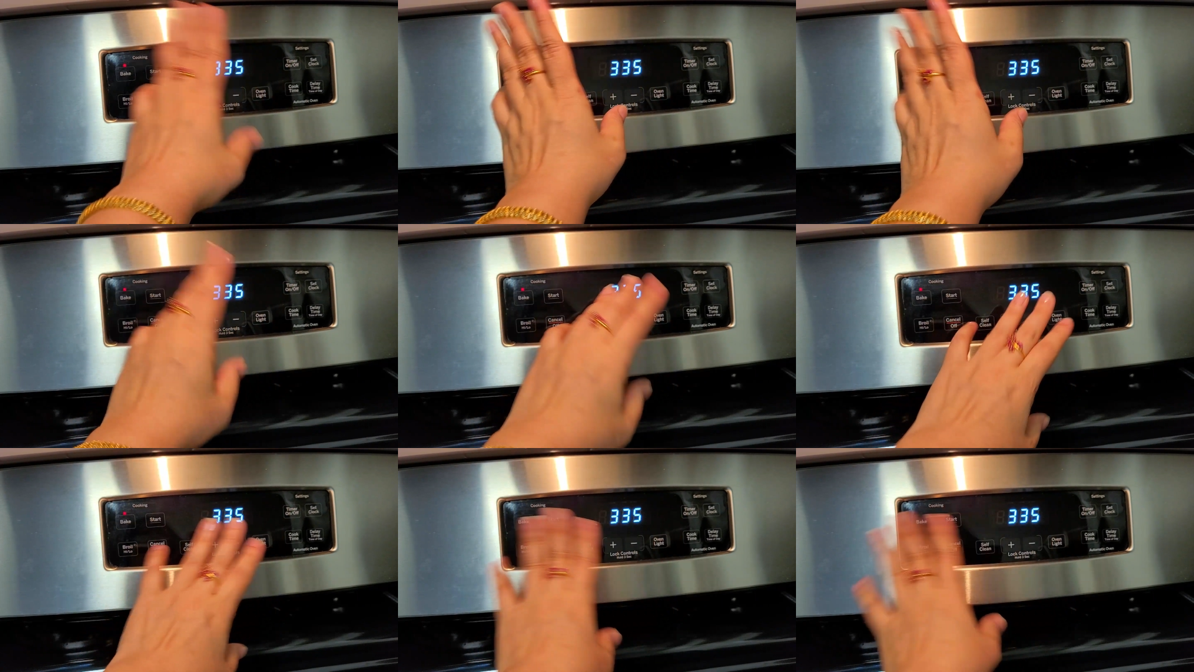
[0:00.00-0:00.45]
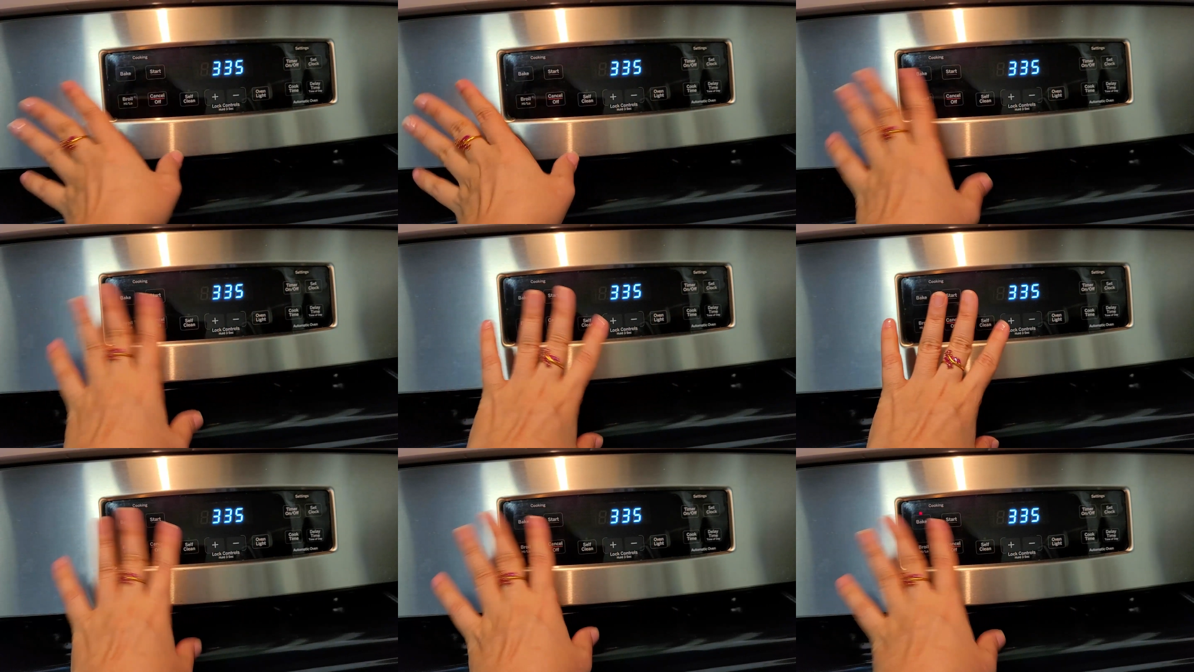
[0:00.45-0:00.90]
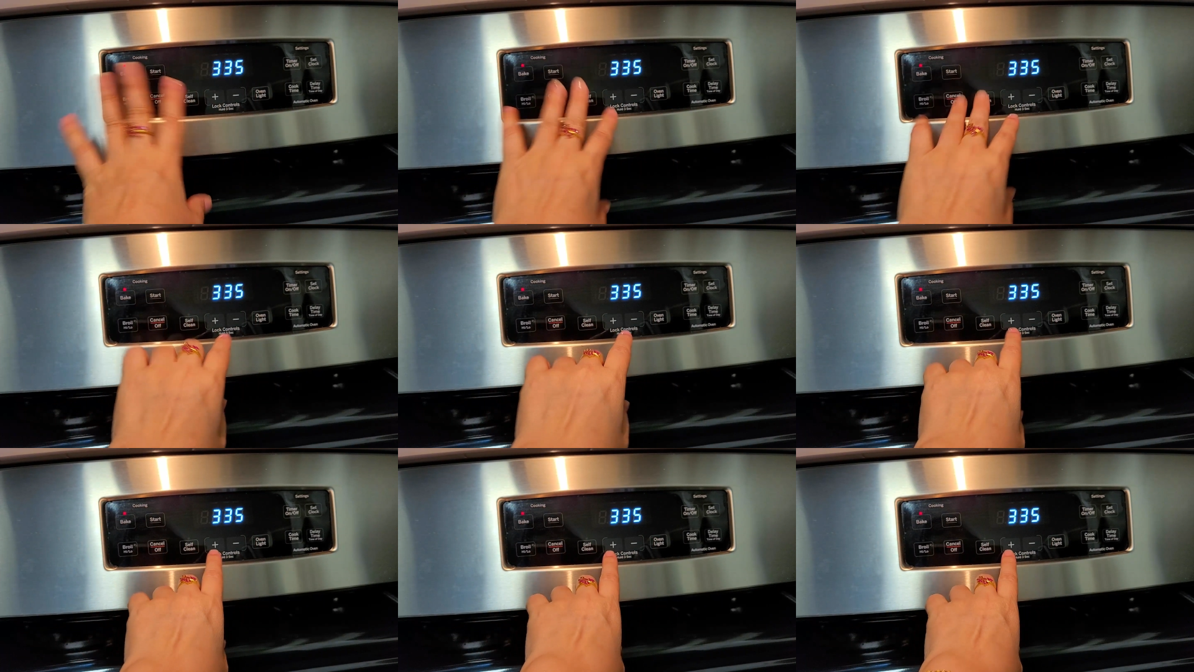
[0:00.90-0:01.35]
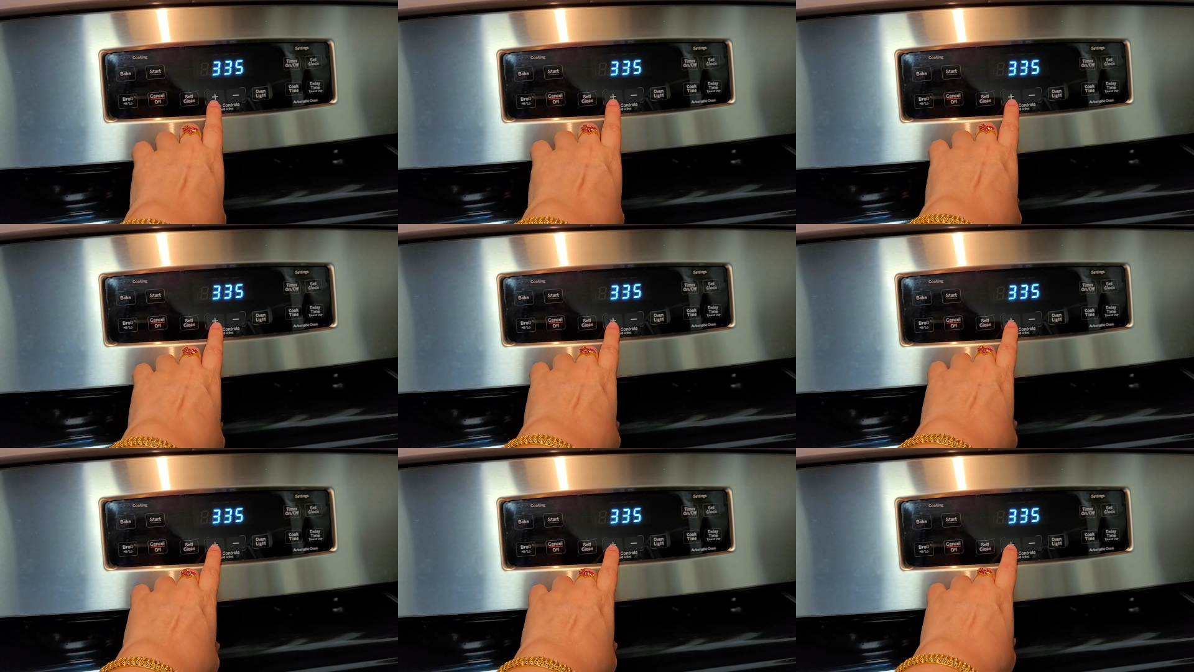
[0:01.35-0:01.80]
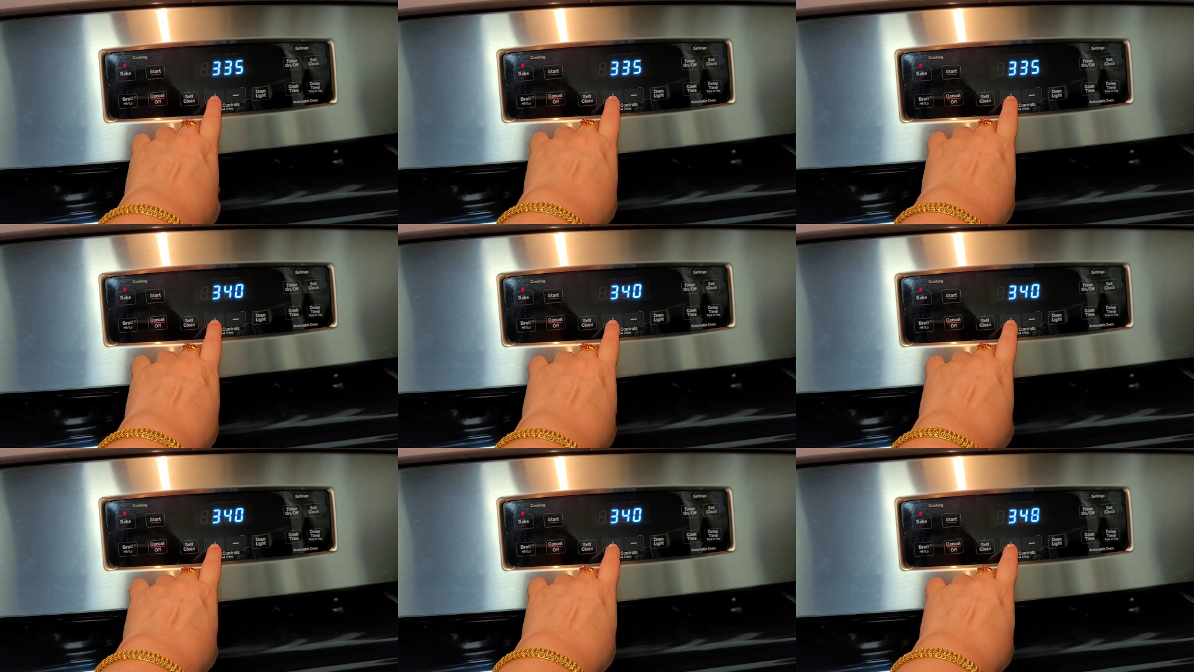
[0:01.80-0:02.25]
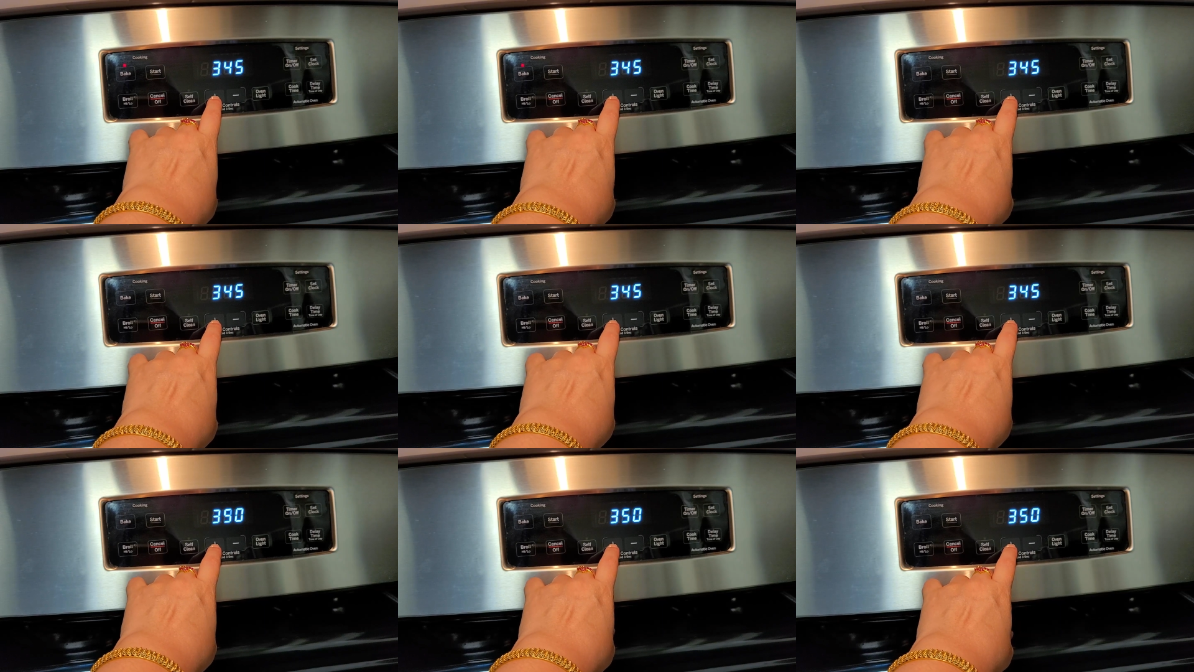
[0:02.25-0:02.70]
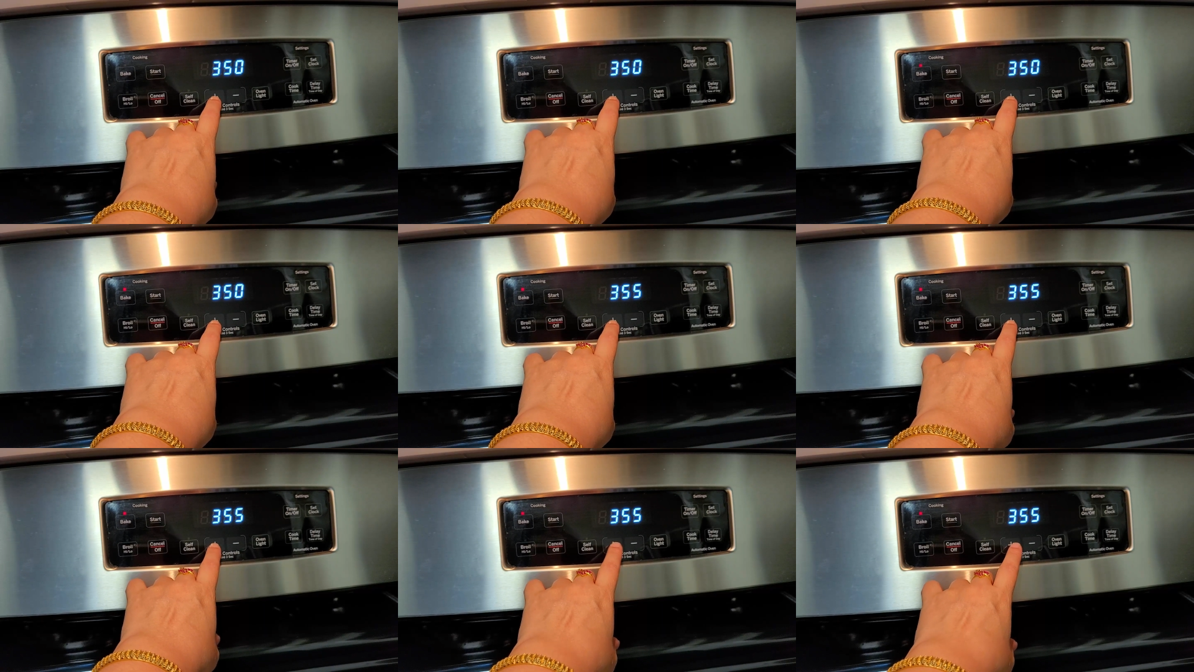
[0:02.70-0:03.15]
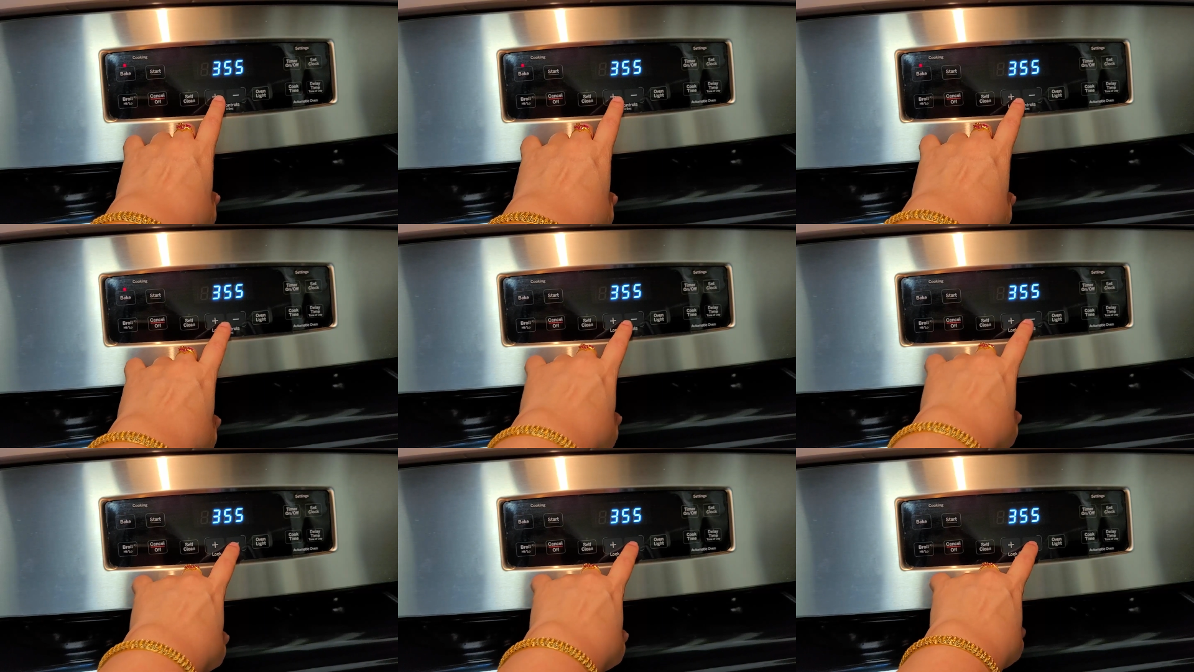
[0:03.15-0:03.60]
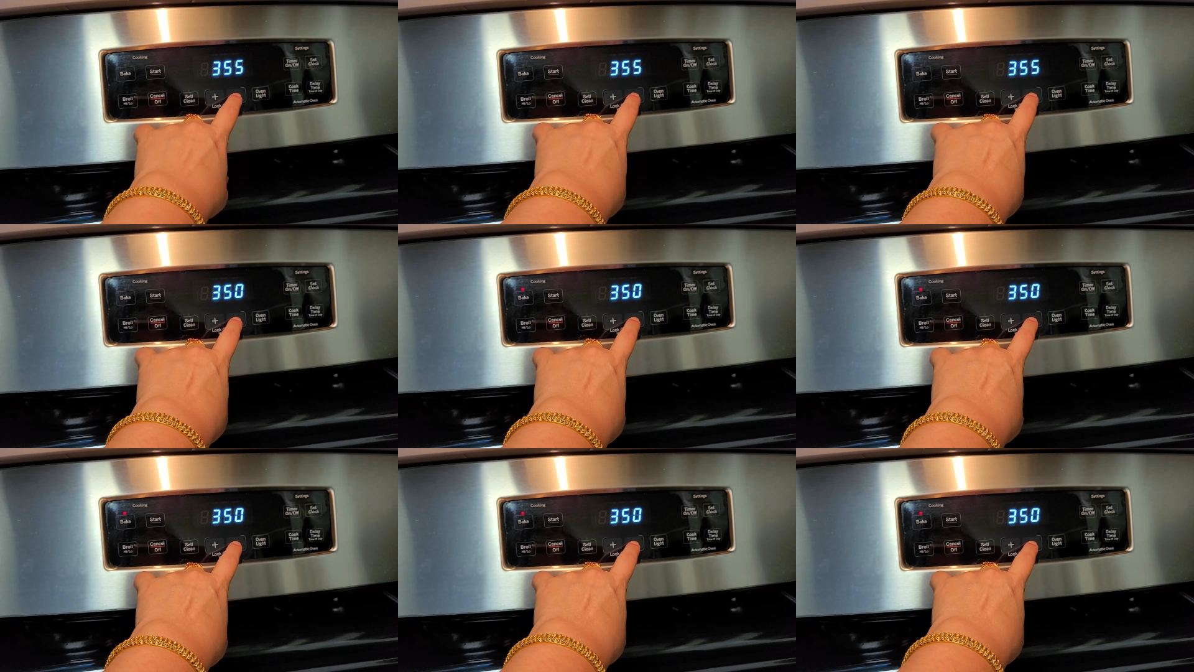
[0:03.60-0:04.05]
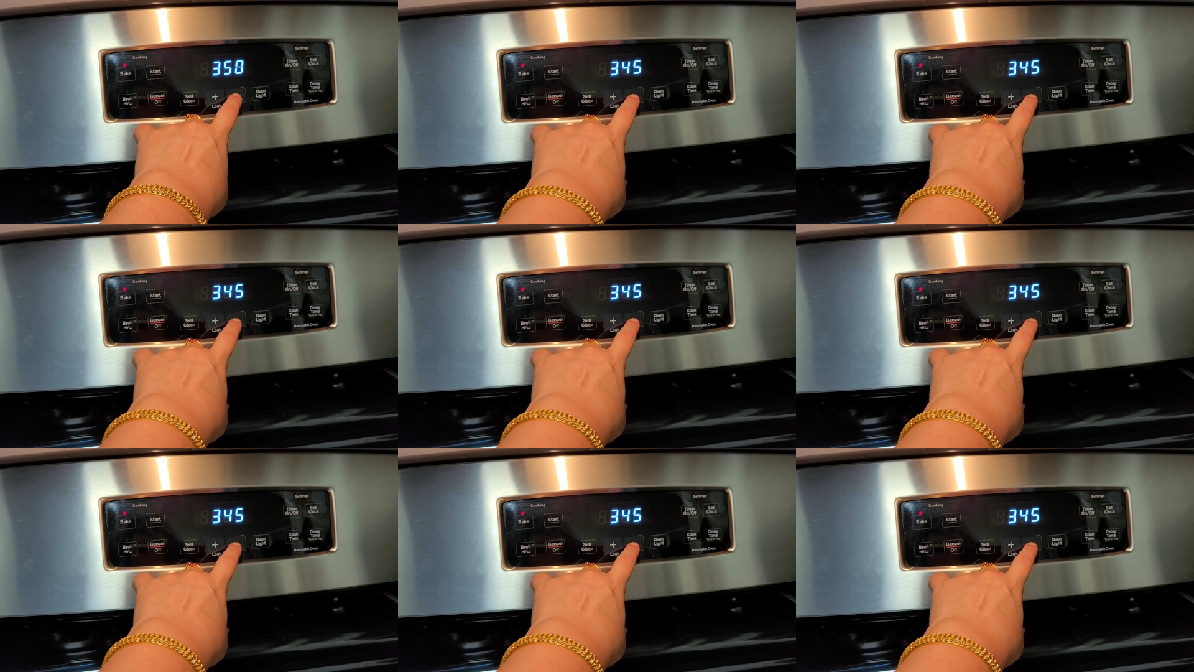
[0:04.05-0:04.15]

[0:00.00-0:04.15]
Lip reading: (no speaker visible)